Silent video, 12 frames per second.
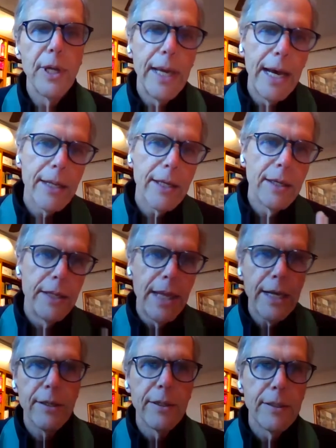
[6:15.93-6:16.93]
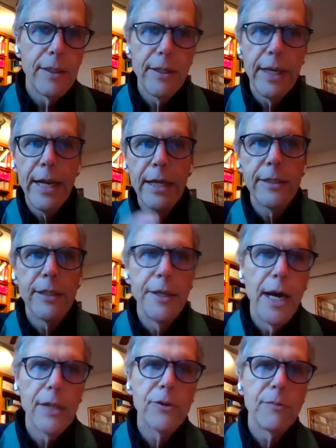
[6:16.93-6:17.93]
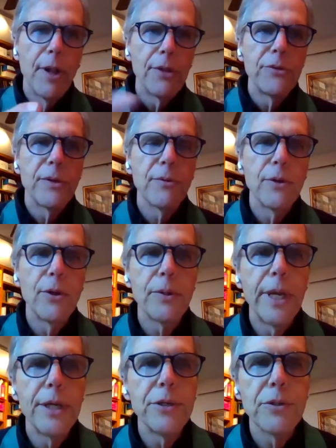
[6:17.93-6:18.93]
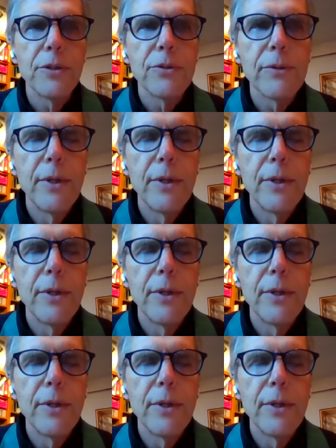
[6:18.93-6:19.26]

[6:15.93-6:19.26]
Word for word: how to connect connect the dots of all these different locations